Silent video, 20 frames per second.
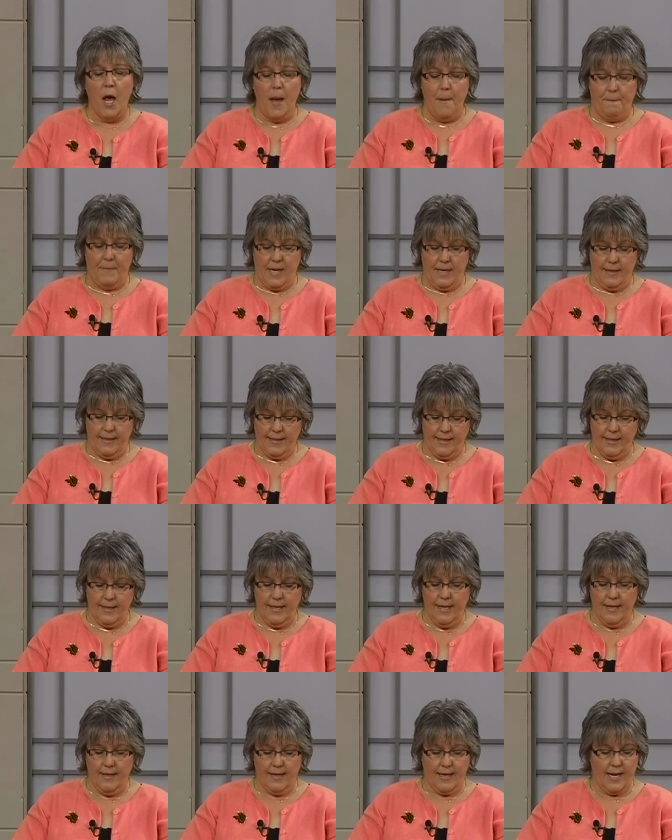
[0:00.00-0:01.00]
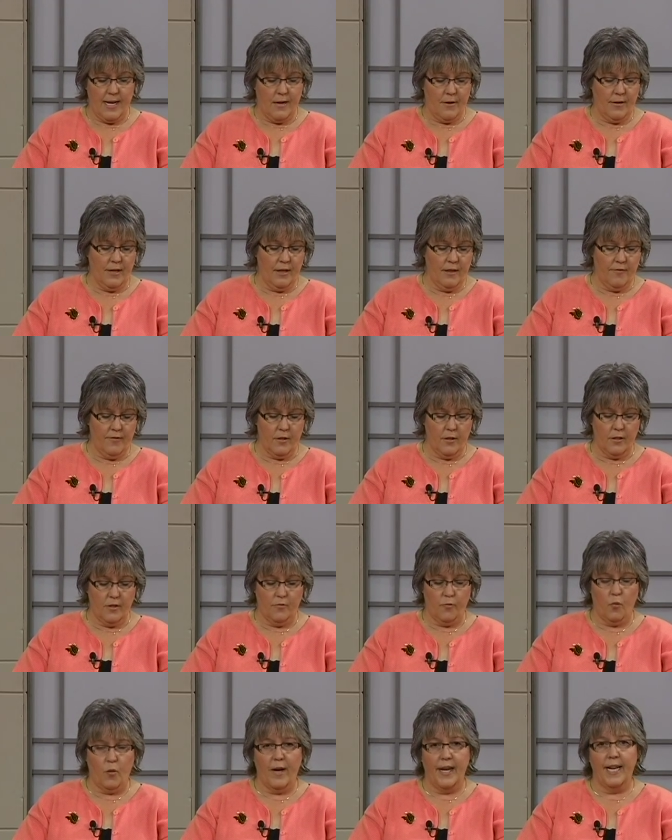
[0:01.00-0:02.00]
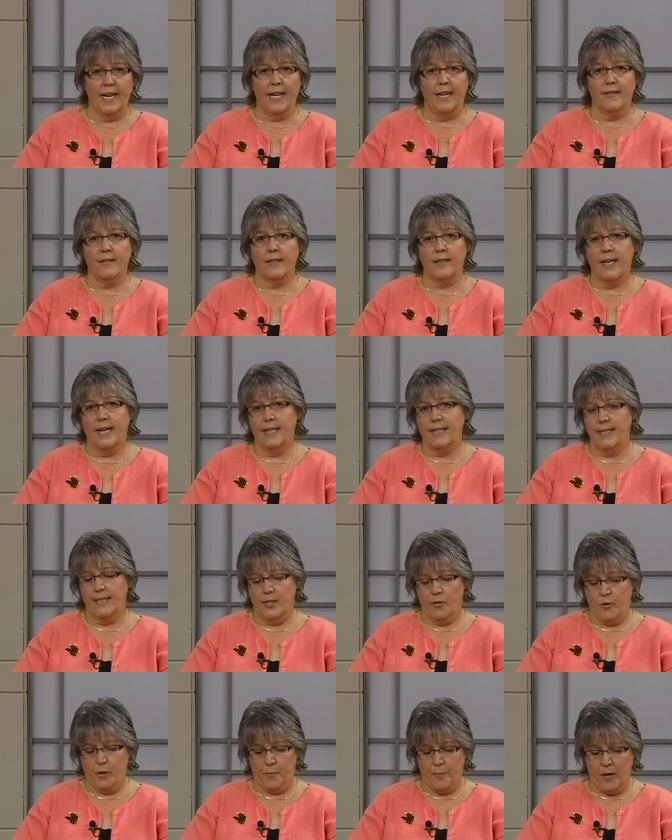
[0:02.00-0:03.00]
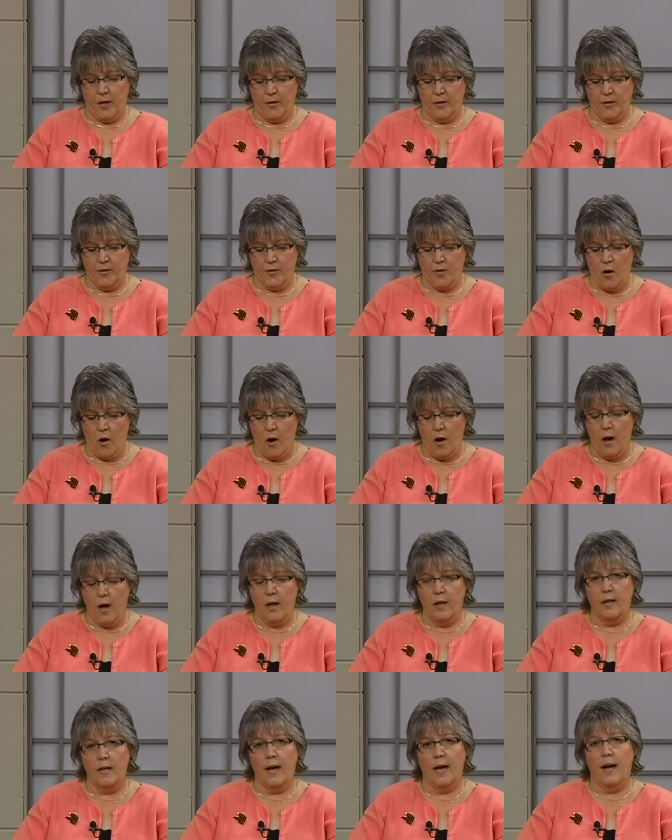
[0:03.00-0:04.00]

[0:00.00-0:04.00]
by the city, the county, the village of Whiting, and the Lake District partners, also